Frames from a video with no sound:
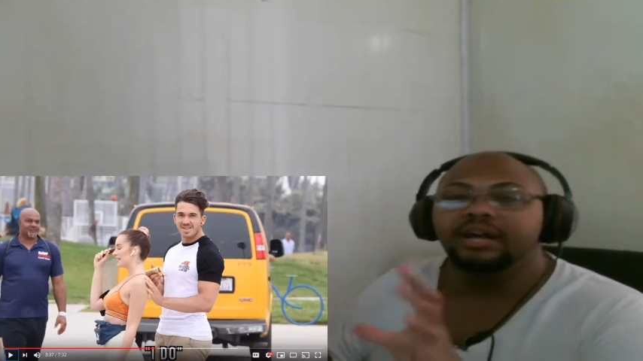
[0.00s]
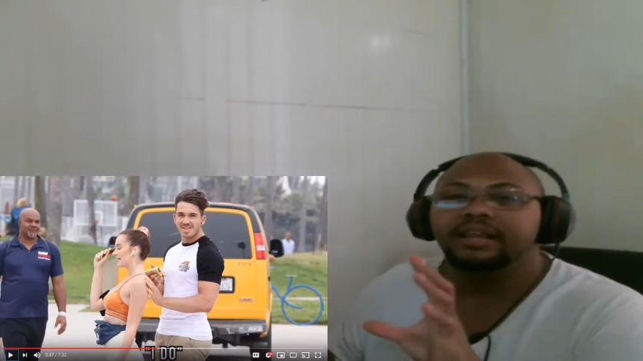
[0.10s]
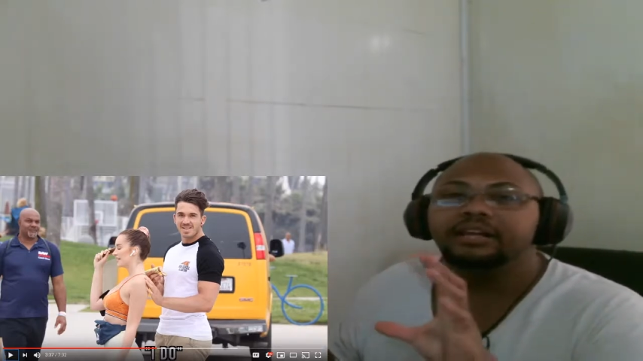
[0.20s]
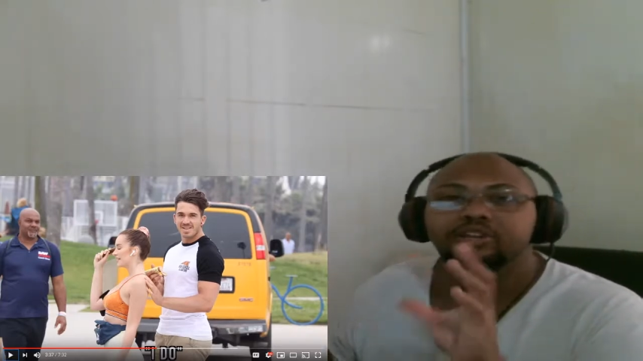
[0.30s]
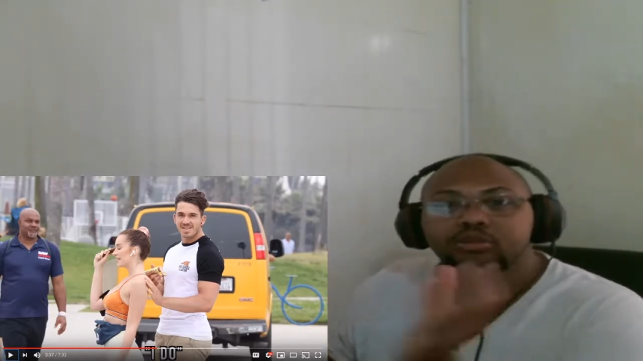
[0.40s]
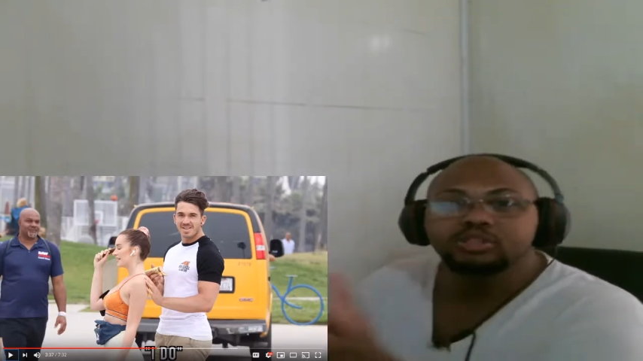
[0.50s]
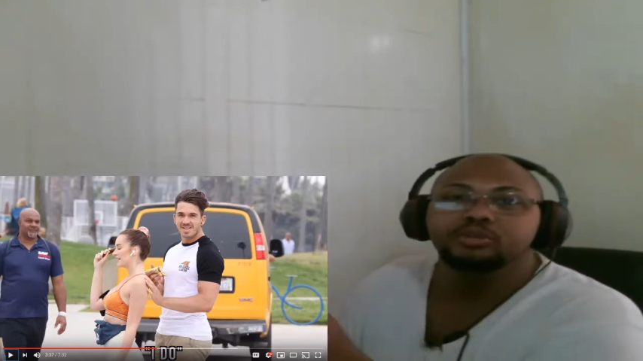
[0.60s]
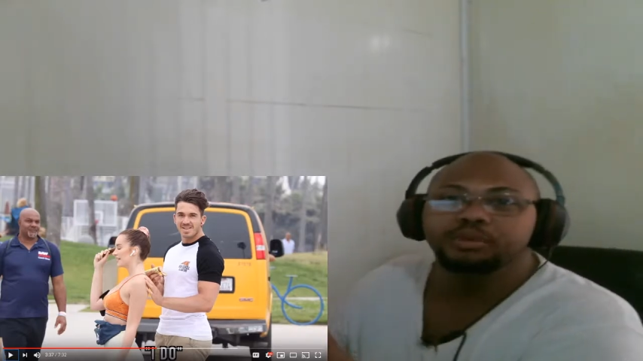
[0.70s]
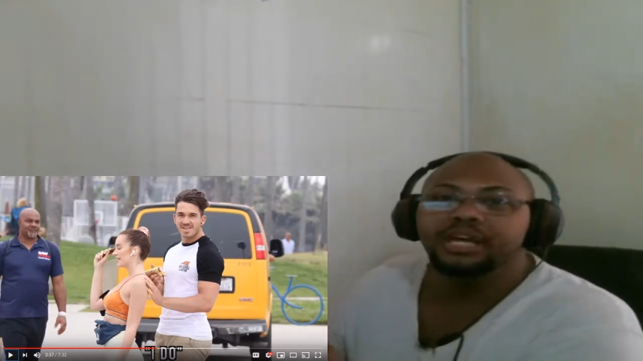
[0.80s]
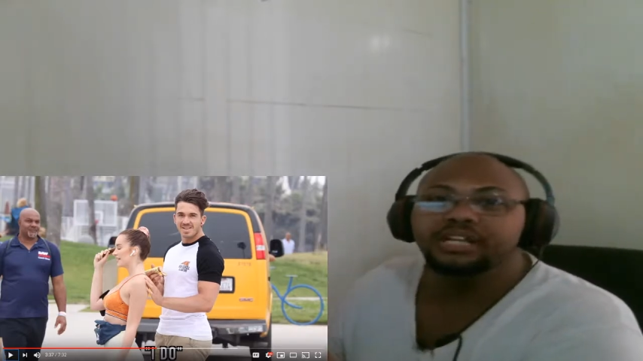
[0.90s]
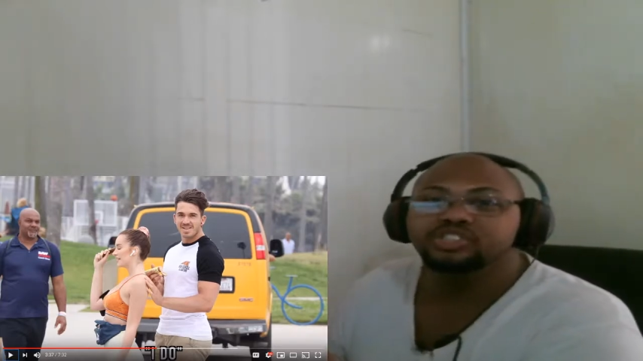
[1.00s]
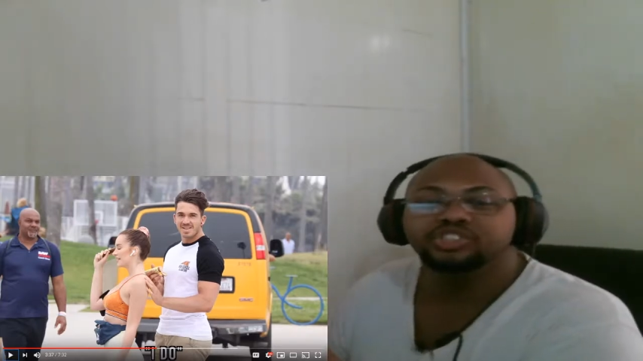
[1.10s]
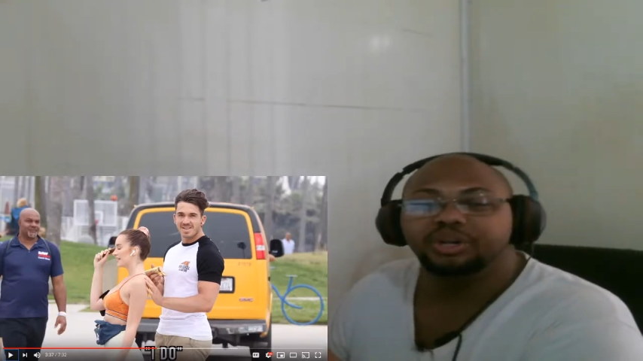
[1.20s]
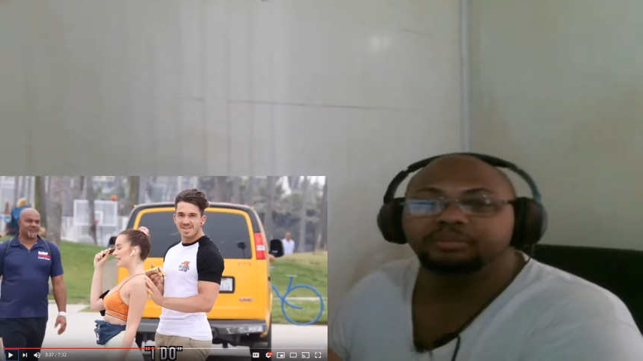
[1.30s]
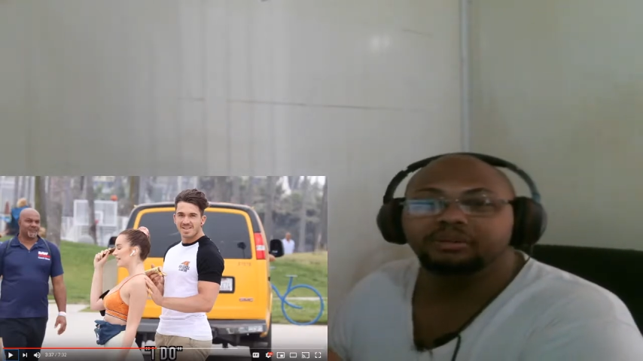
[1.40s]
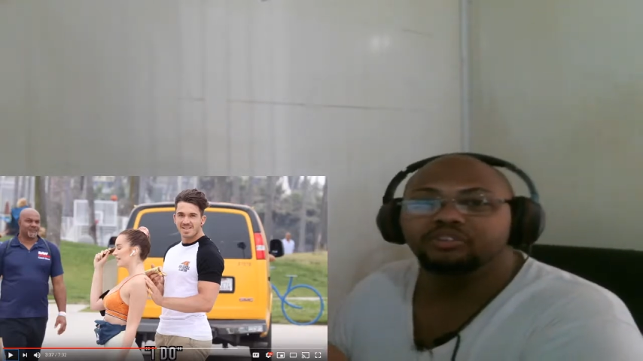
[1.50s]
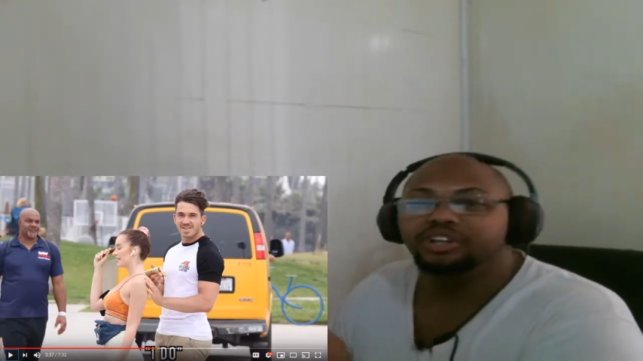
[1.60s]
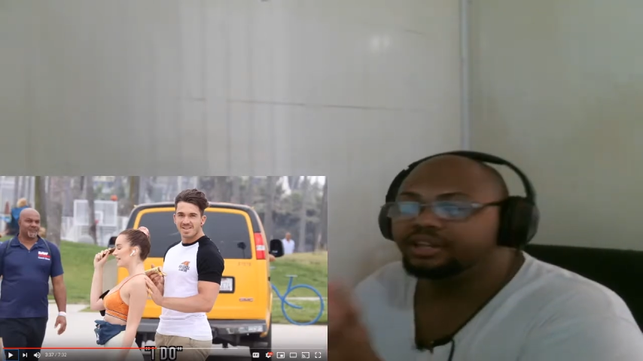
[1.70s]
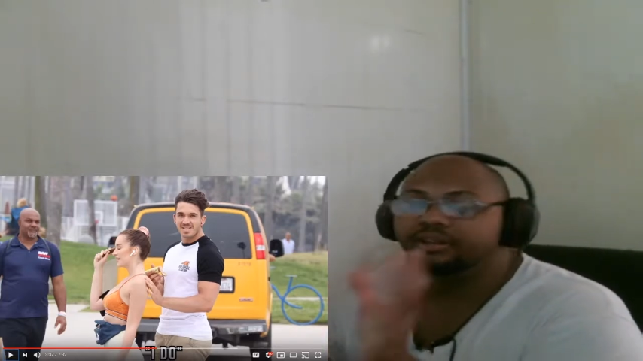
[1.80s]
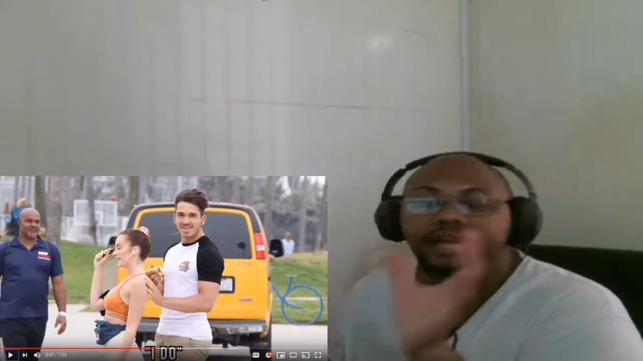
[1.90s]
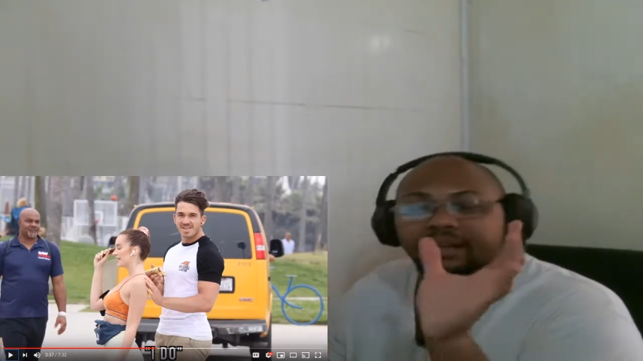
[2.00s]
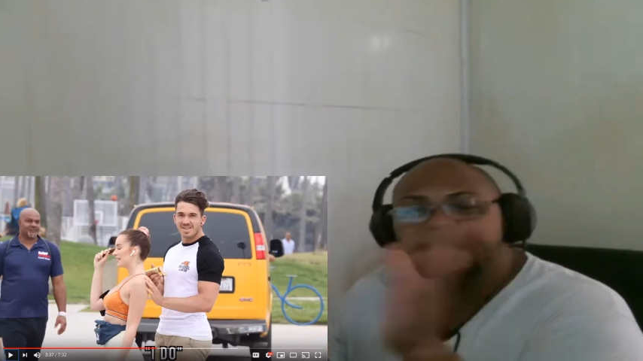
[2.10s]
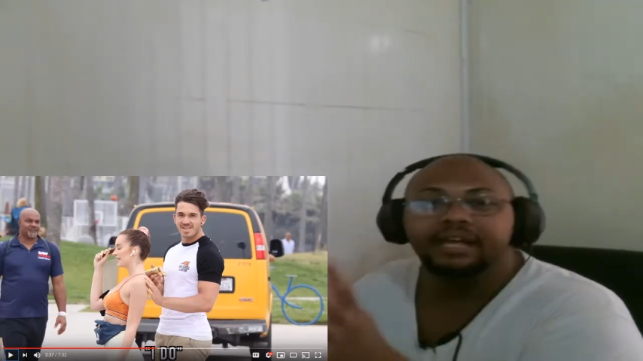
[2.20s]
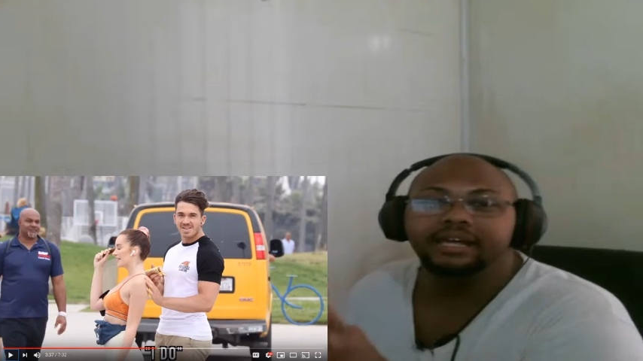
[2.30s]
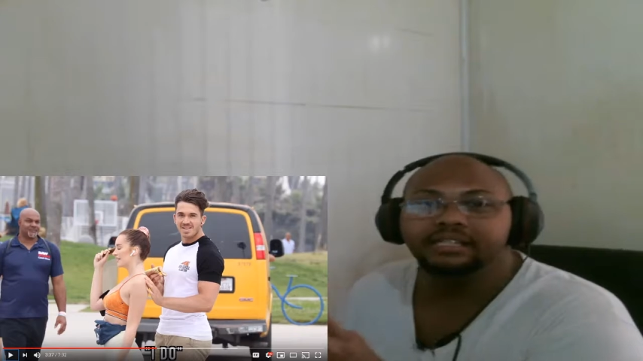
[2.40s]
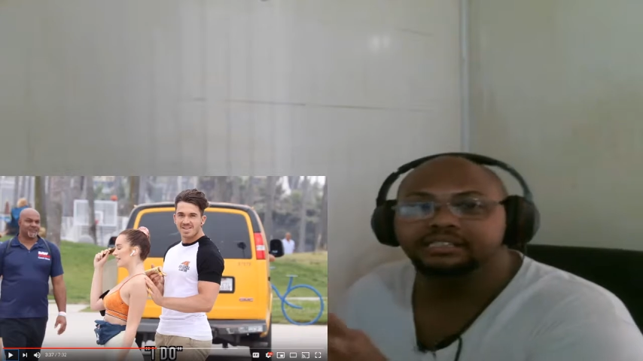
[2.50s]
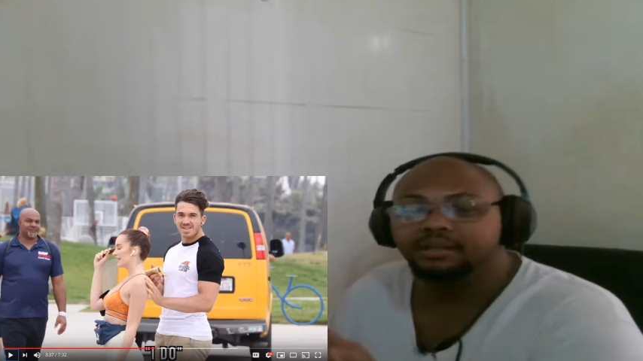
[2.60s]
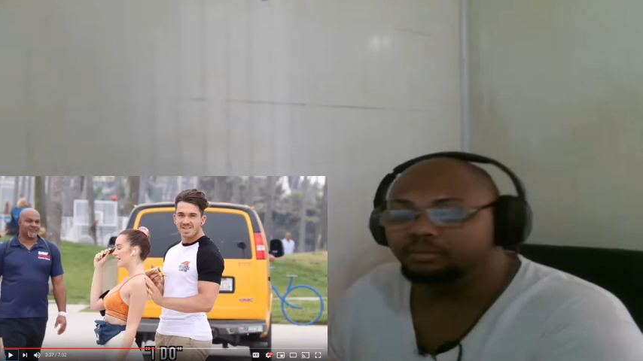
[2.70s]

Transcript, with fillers: Create like YouTube Kids or something for like kids.